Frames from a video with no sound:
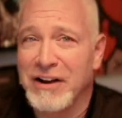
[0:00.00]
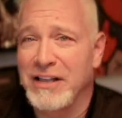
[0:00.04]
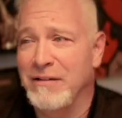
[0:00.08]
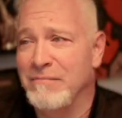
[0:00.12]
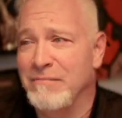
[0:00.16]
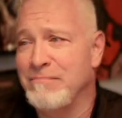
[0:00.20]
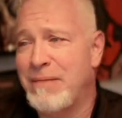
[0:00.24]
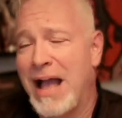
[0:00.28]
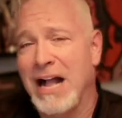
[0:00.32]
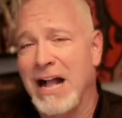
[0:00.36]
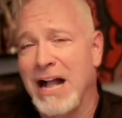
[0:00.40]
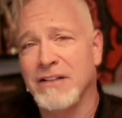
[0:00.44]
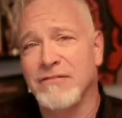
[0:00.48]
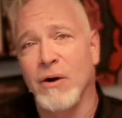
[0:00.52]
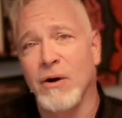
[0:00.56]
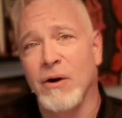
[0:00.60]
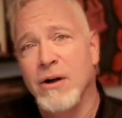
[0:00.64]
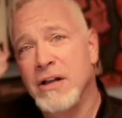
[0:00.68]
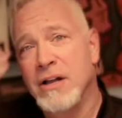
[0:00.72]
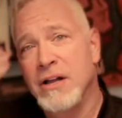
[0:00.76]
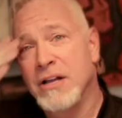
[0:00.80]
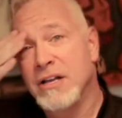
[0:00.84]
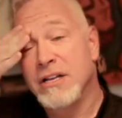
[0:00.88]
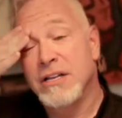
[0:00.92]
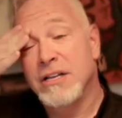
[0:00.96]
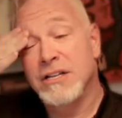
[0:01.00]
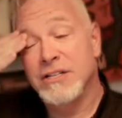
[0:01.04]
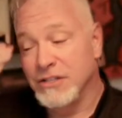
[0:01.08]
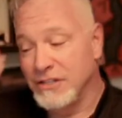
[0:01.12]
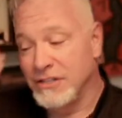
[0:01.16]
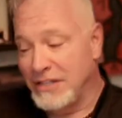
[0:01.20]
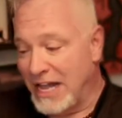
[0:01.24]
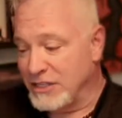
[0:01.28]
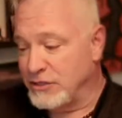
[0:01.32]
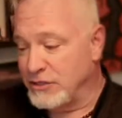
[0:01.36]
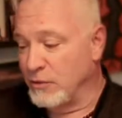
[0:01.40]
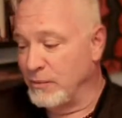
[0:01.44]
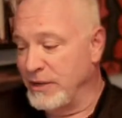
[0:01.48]
impactful. So
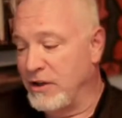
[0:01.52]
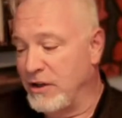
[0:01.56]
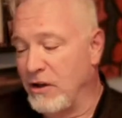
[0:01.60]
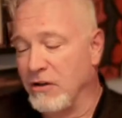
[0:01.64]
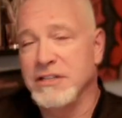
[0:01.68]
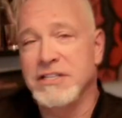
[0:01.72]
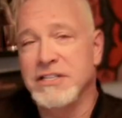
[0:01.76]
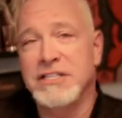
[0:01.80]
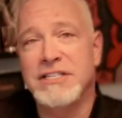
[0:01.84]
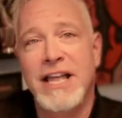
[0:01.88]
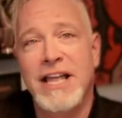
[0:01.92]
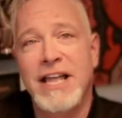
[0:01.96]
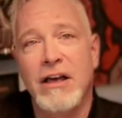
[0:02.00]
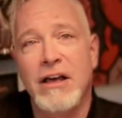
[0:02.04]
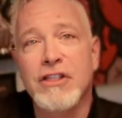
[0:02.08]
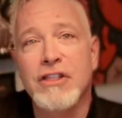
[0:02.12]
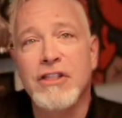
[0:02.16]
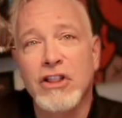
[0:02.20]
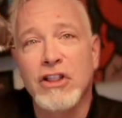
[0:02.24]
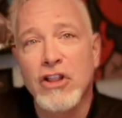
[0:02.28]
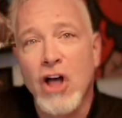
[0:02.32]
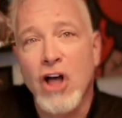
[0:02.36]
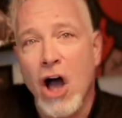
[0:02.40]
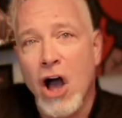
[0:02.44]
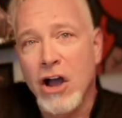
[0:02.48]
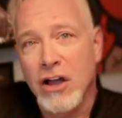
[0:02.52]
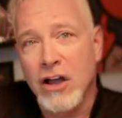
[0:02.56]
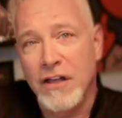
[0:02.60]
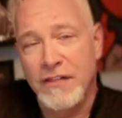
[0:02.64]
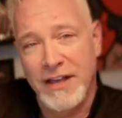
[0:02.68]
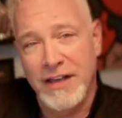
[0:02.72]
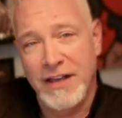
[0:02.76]
that's what we call the snail. The log, on the